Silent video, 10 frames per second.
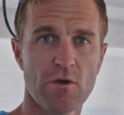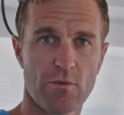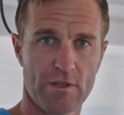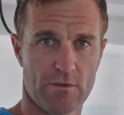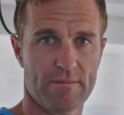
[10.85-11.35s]

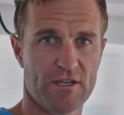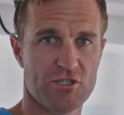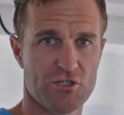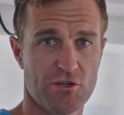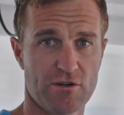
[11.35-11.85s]
What you want to make
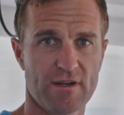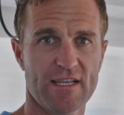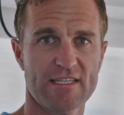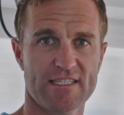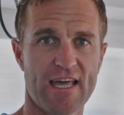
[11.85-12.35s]
sure
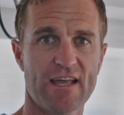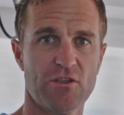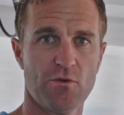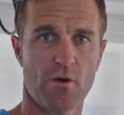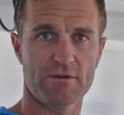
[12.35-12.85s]
is that
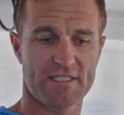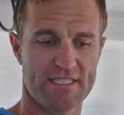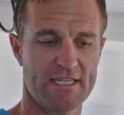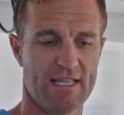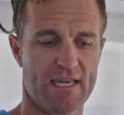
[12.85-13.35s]
you are
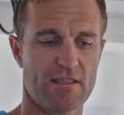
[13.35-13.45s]
sealing